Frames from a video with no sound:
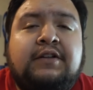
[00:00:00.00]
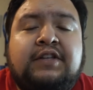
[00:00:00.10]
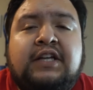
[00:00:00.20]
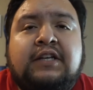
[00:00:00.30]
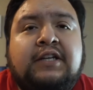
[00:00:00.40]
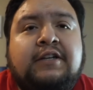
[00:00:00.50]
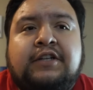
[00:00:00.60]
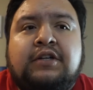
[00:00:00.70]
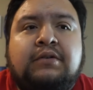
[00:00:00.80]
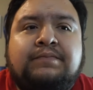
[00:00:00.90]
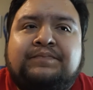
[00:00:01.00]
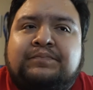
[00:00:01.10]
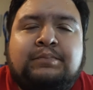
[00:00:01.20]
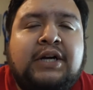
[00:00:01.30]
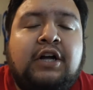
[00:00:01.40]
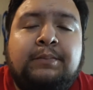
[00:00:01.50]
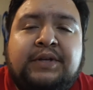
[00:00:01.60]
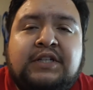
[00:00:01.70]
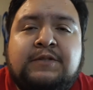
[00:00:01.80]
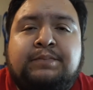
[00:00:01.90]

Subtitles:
then by all means.